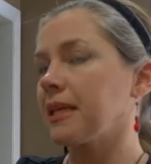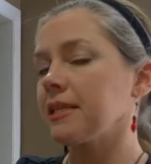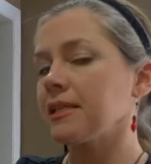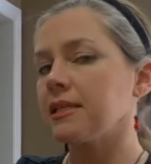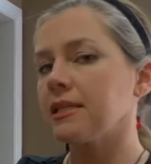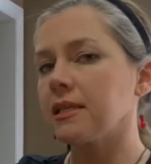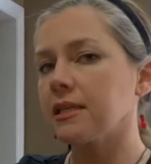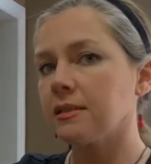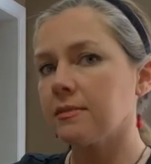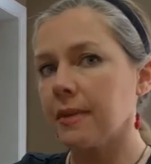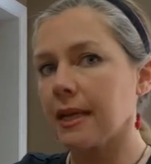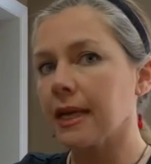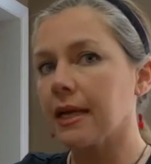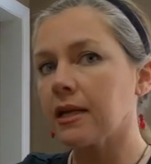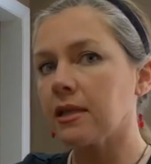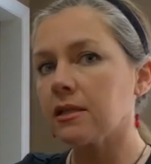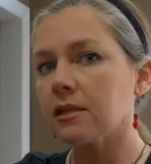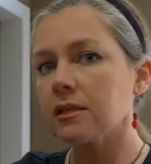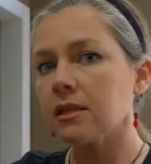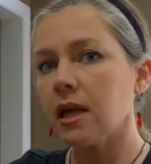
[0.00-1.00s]
6
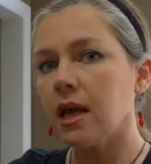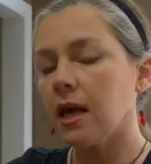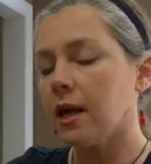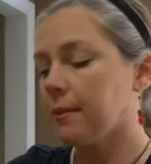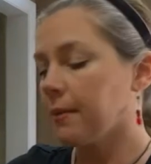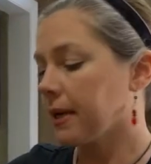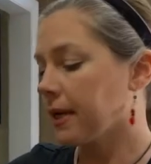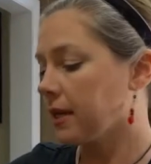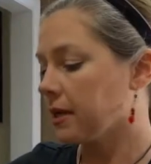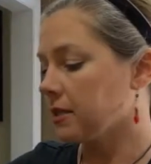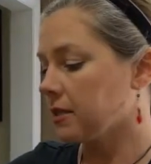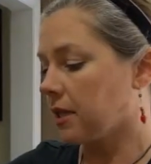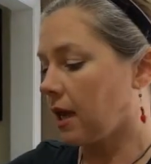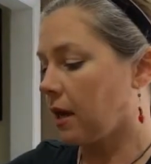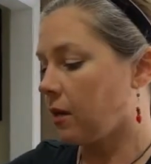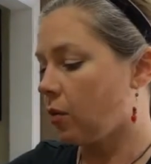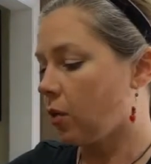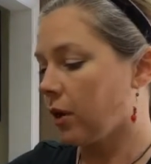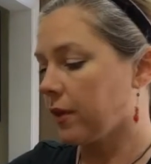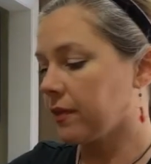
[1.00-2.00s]
minutes because
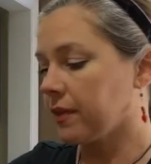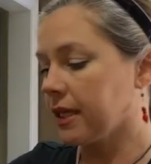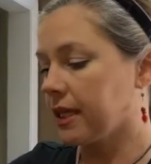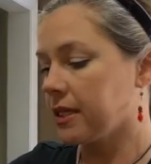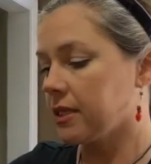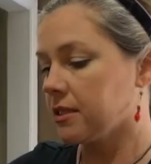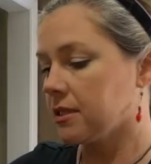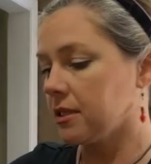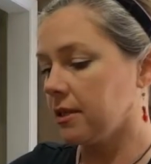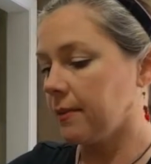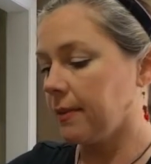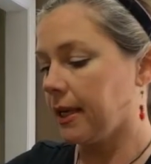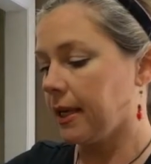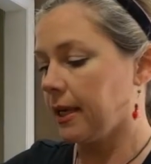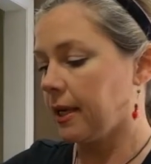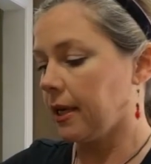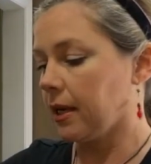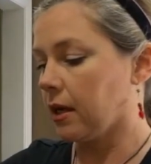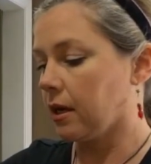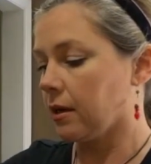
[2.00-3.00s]
I want these to
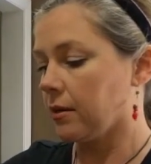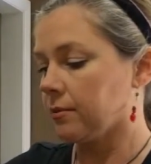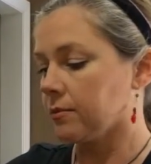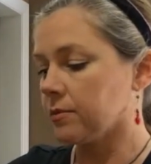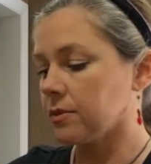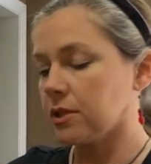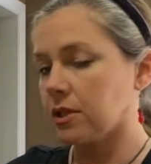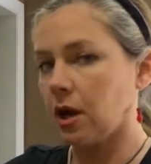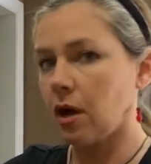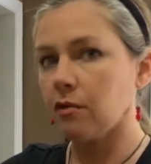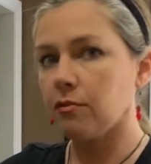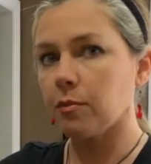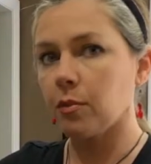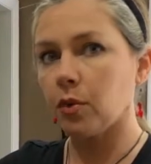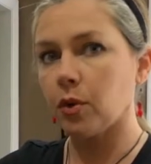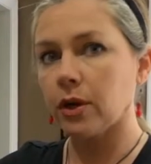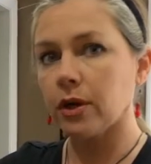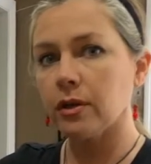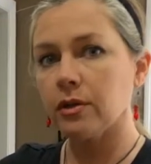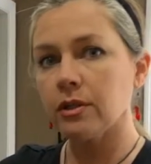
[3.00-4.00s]
be soft
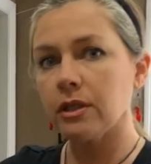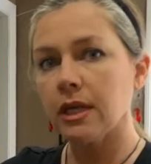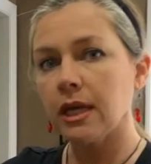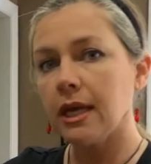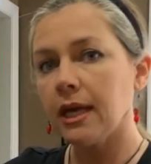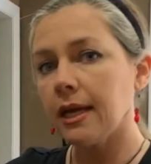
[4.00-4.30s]
boiled